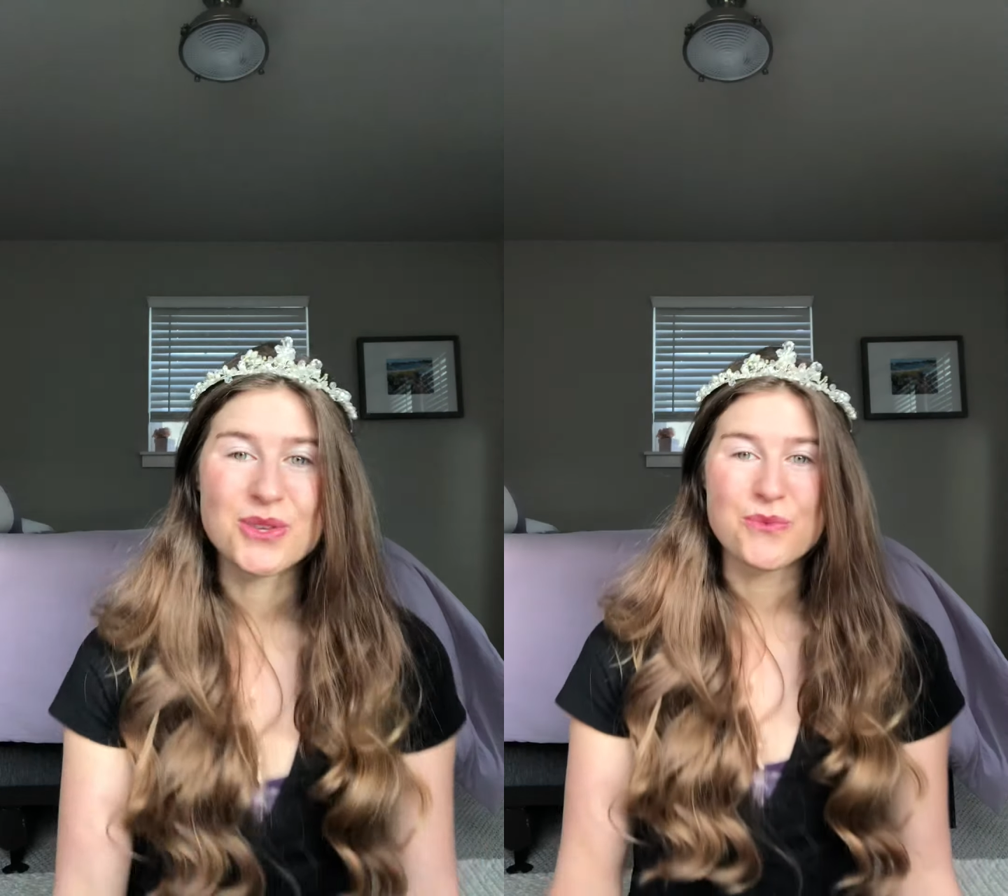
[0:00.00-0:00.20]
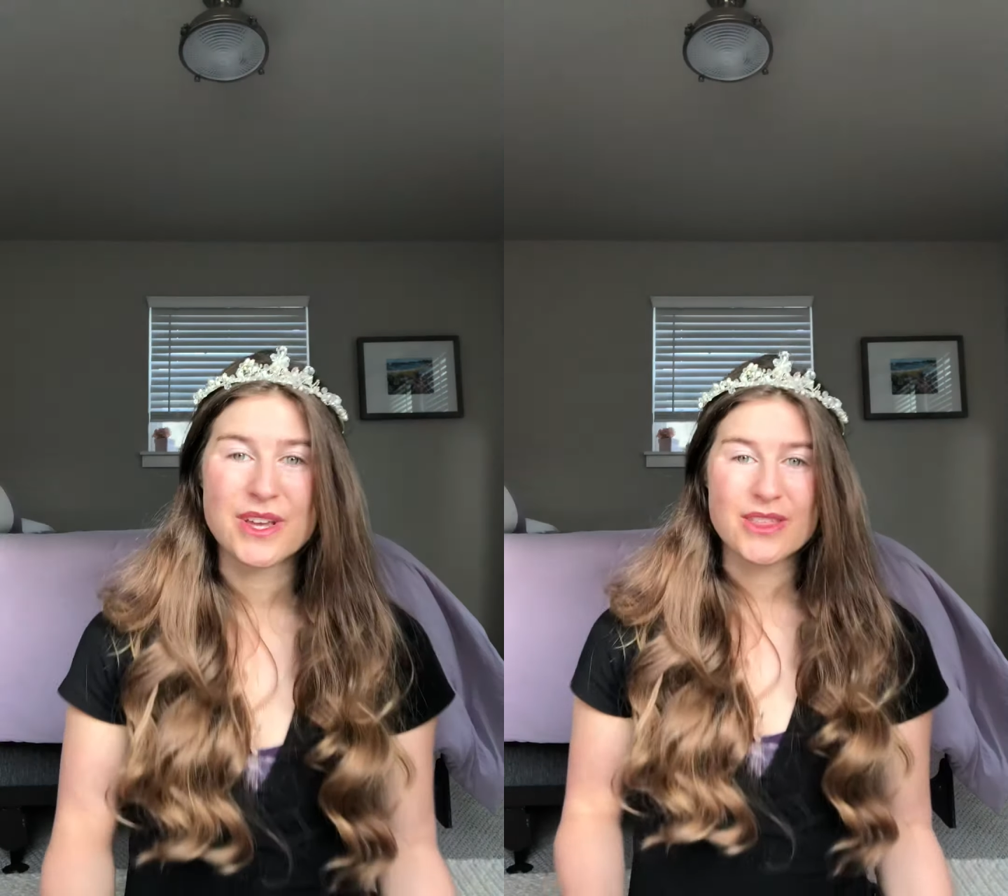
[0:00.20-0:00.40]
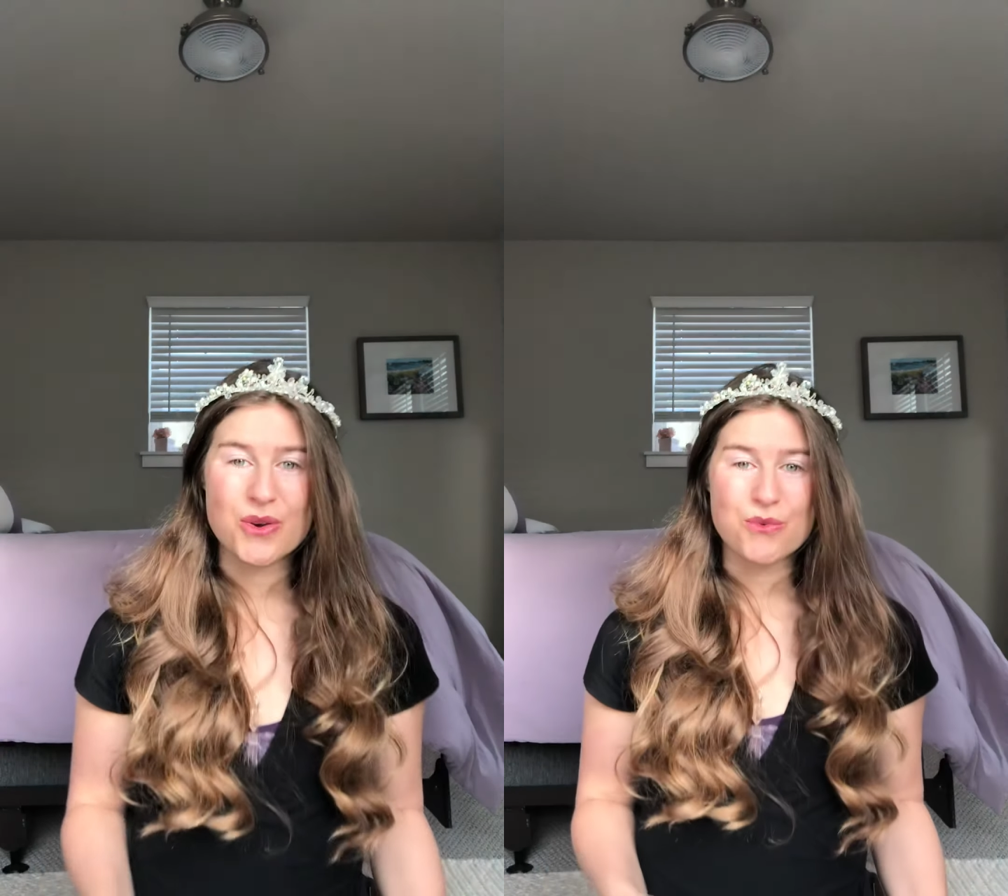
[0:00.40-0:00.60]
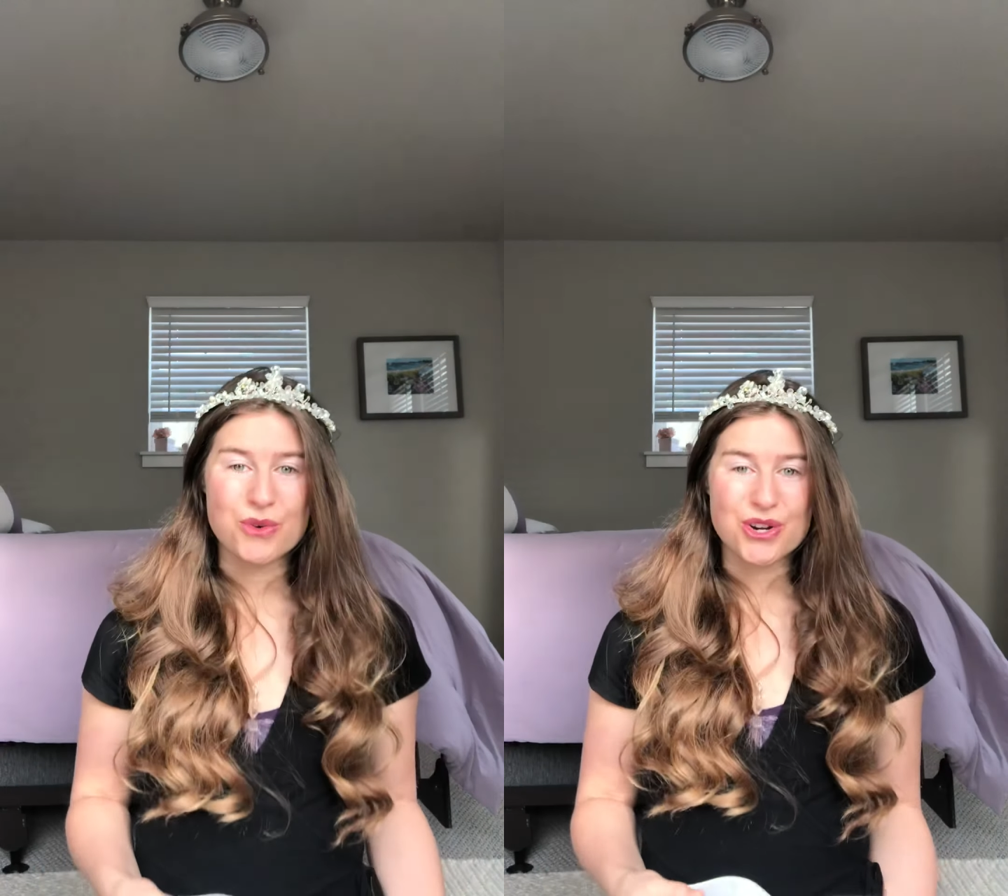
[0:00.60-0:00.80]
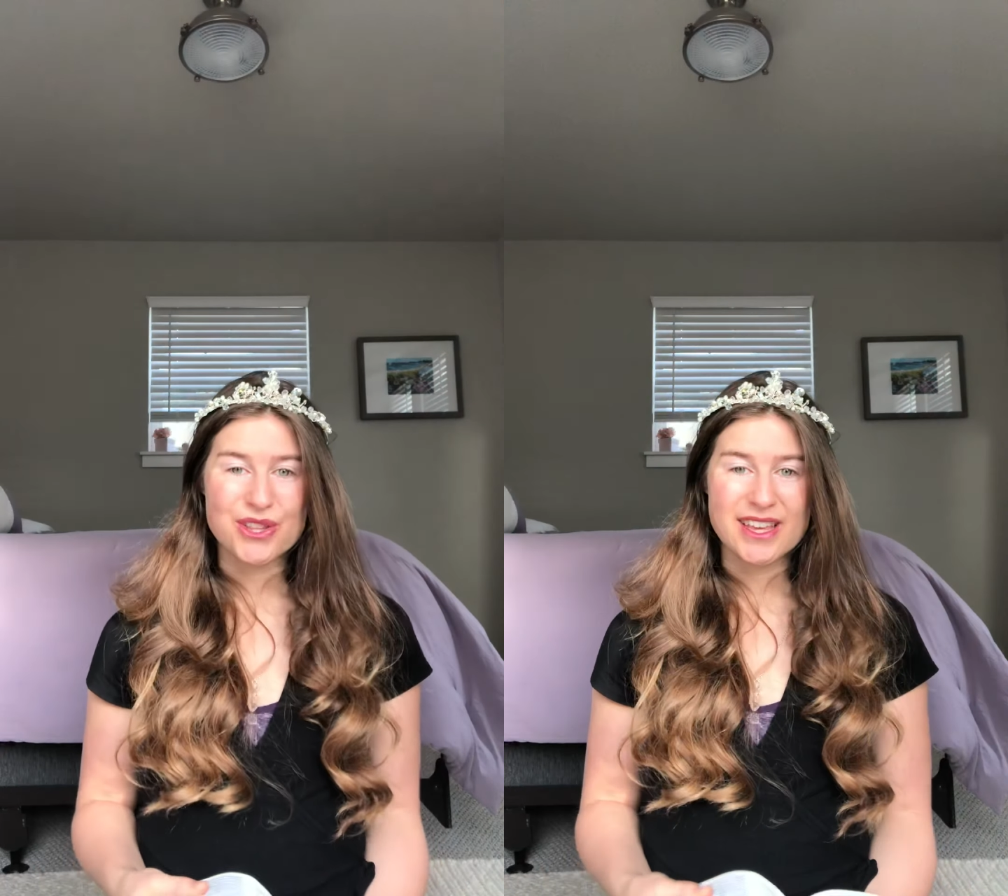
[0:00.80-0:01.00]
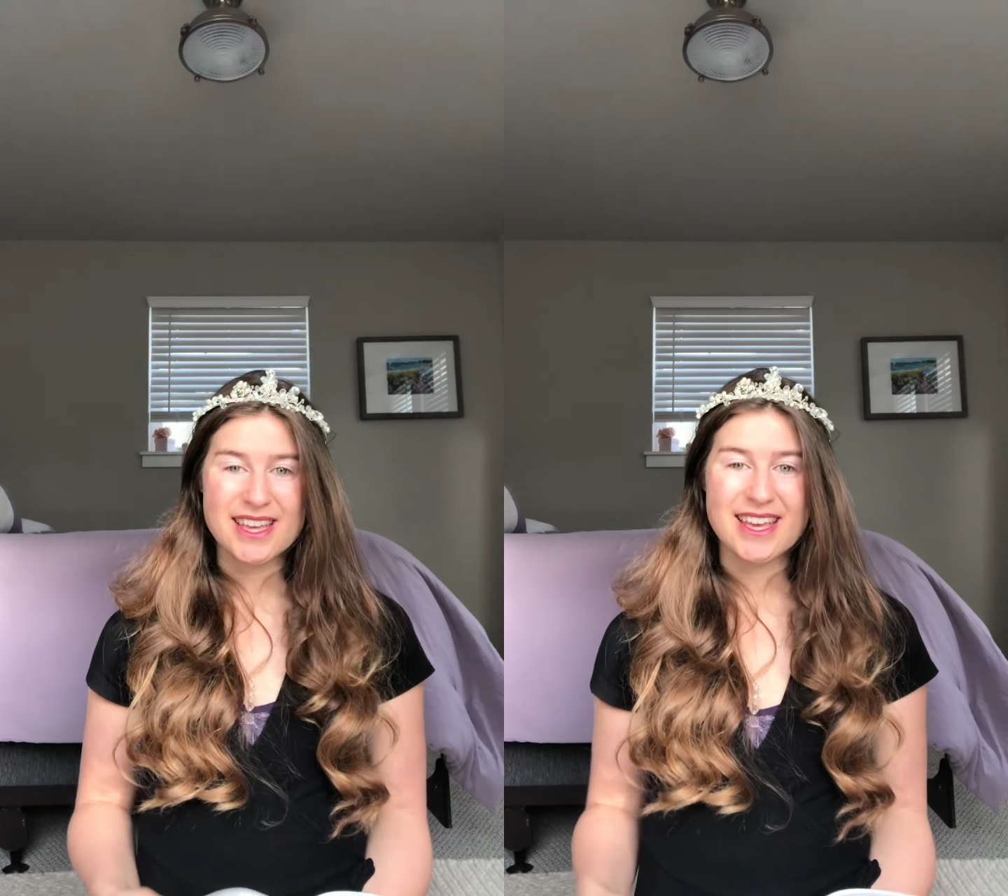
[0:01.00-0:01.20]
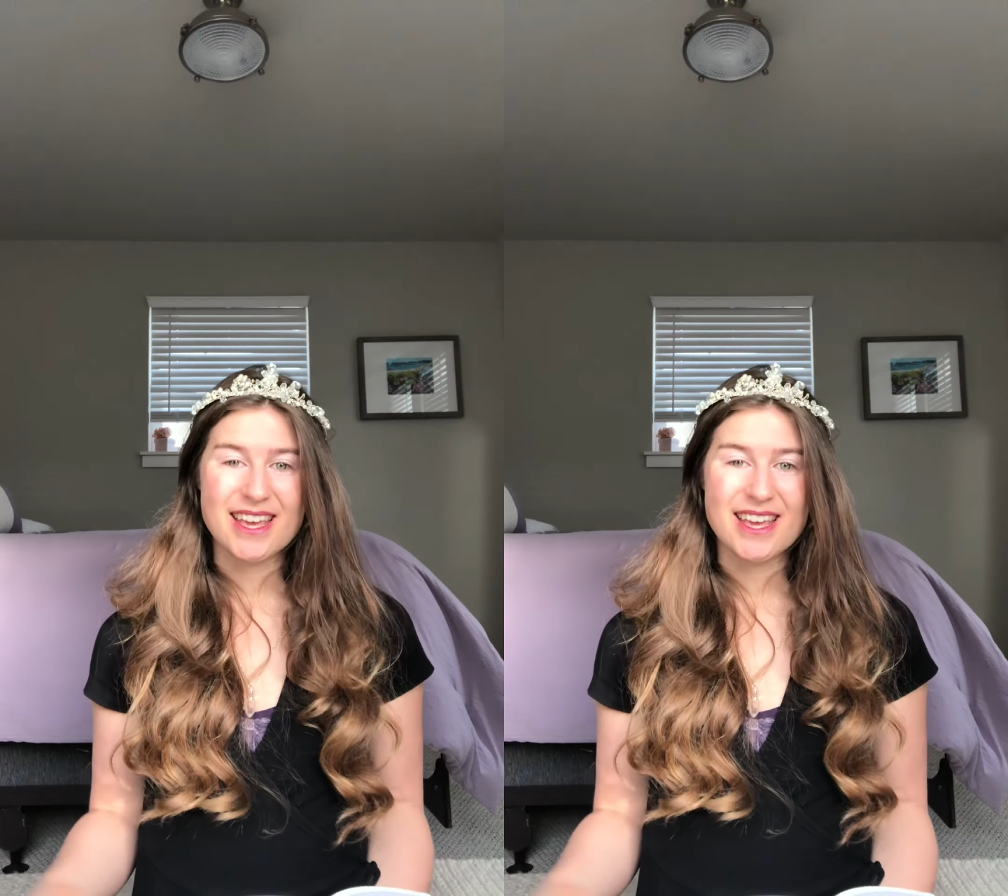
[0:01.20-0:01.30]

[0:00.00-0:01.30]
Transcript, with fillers: you with a word that He